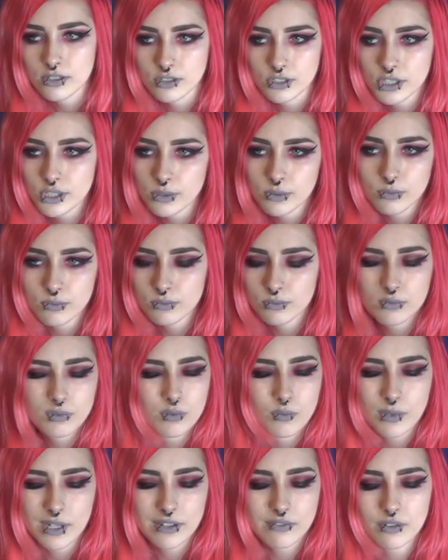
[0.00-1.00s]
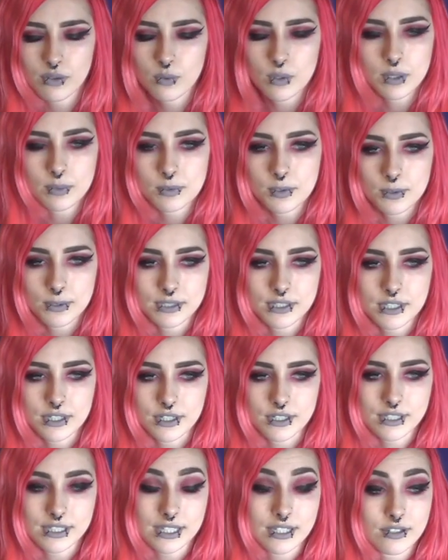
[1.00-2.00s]
June, whenever Warped Tour
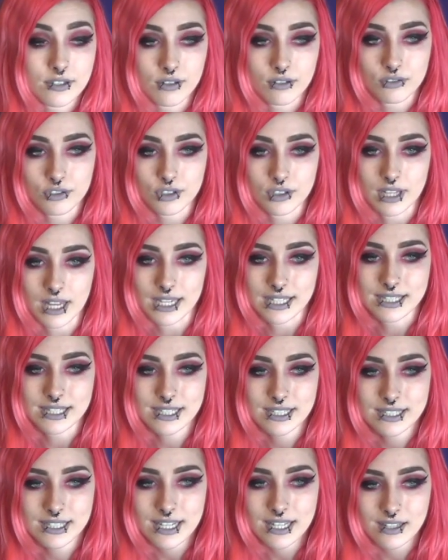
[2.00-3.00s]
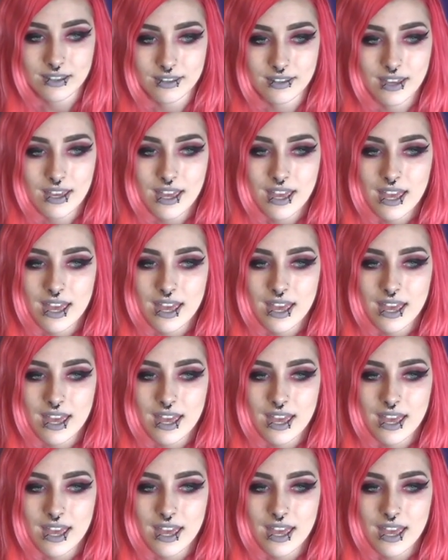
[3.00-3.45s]
starts, until July 16th.